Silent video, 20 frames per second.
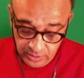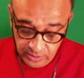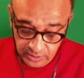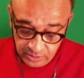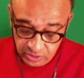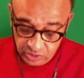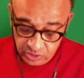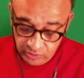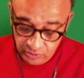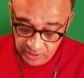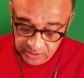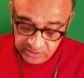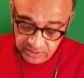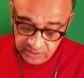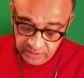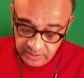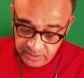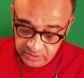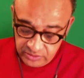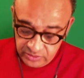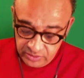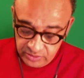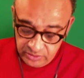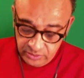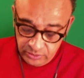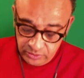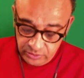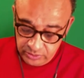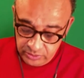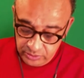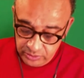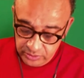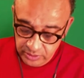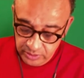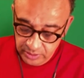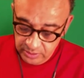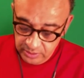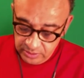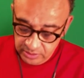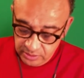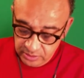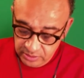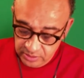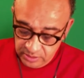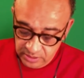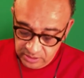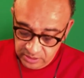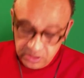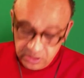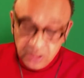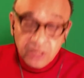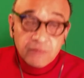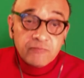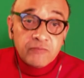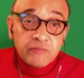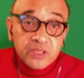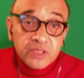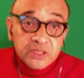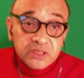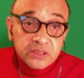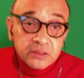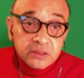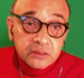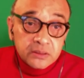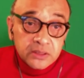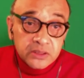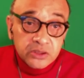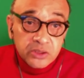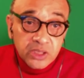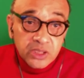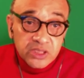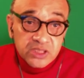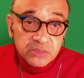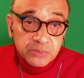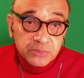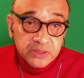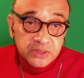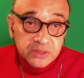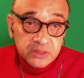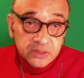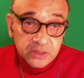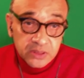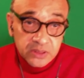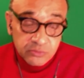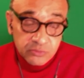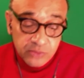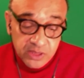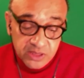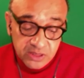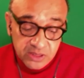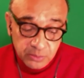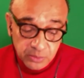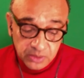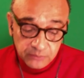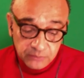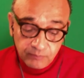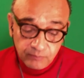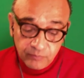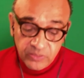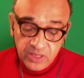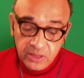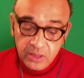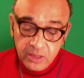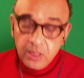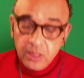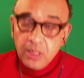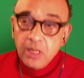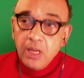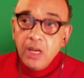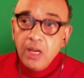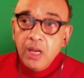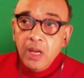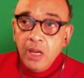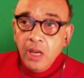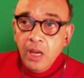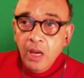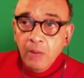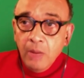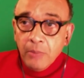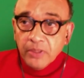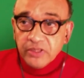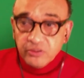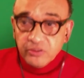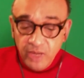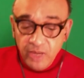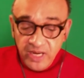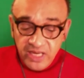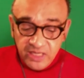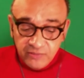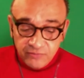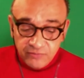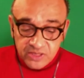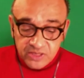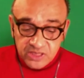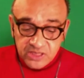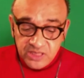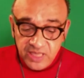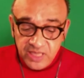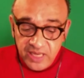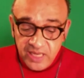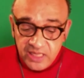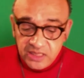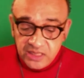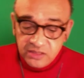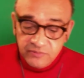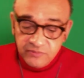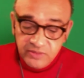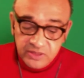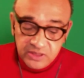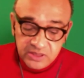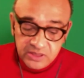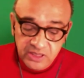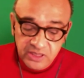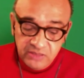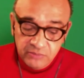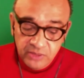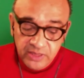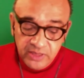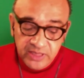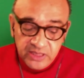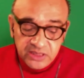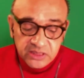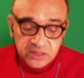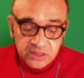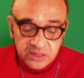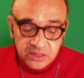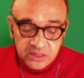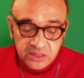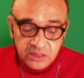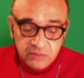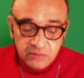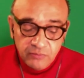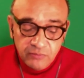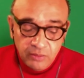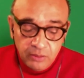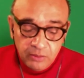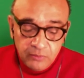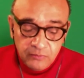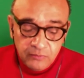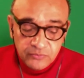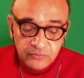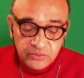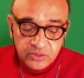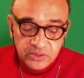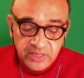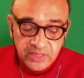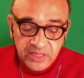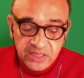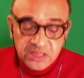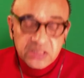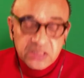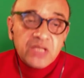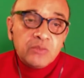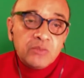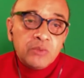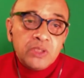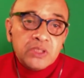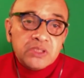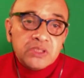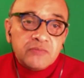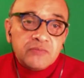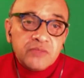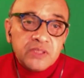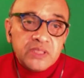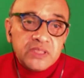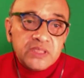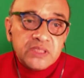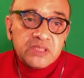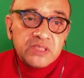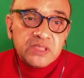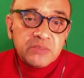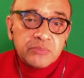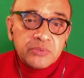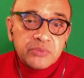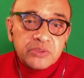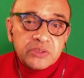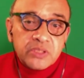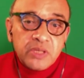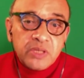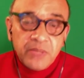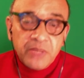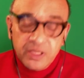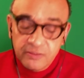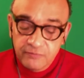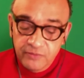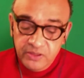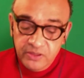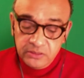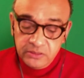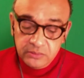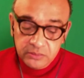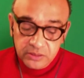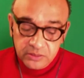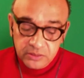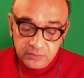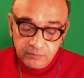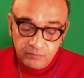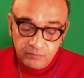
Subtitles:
to structure the institutions so that this vertical entrustment is reasonable. But the running of the state and of interstate relations involves dense networks of relationships among officials.